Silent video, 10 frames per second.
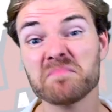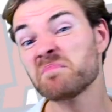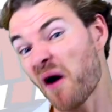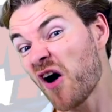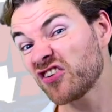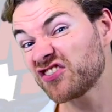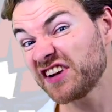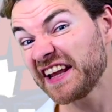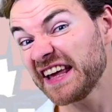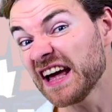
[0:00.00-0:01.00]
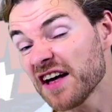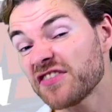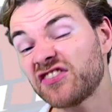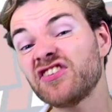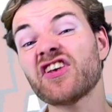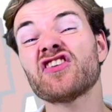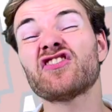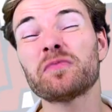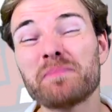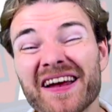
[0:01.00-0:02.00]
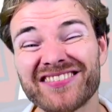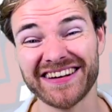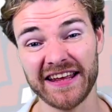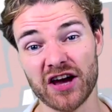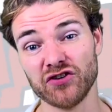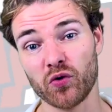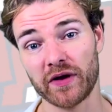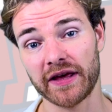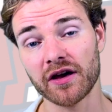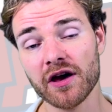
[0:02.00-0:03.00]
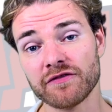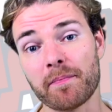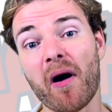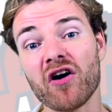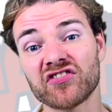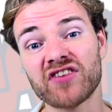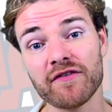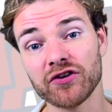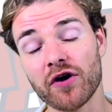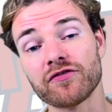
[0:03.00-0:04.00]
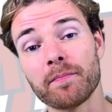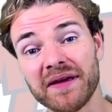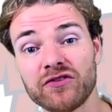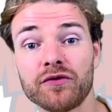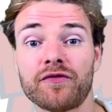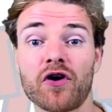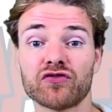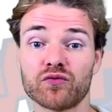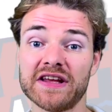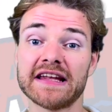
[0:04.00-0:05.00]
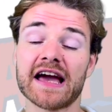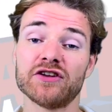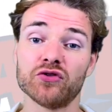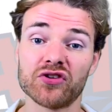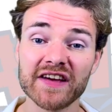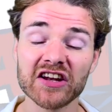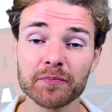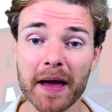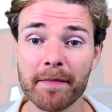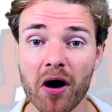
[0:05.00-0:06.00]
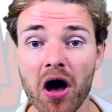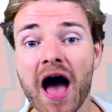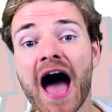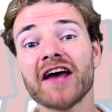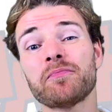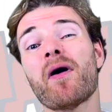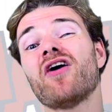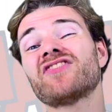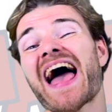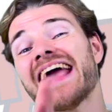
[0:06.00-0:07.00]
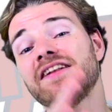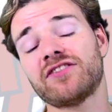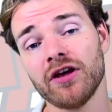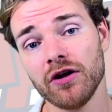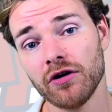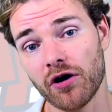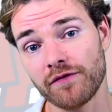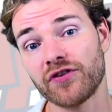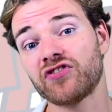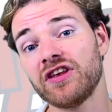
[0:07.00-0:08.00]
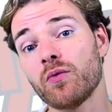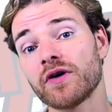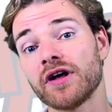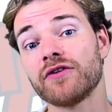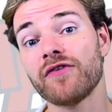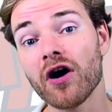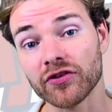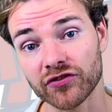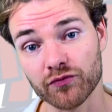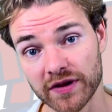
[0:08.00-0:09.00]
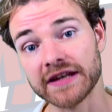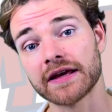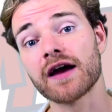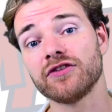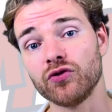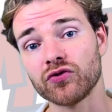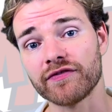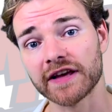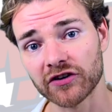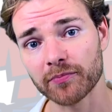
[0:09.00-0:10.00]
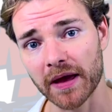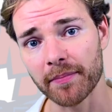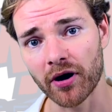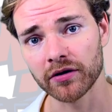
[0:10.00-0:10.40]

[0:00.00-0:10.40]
personally, this is especially annoying for Part 7 of the B2 First Reading and Use of English paper and Part 8 of the C1 Advanced Reading and Use of English paper.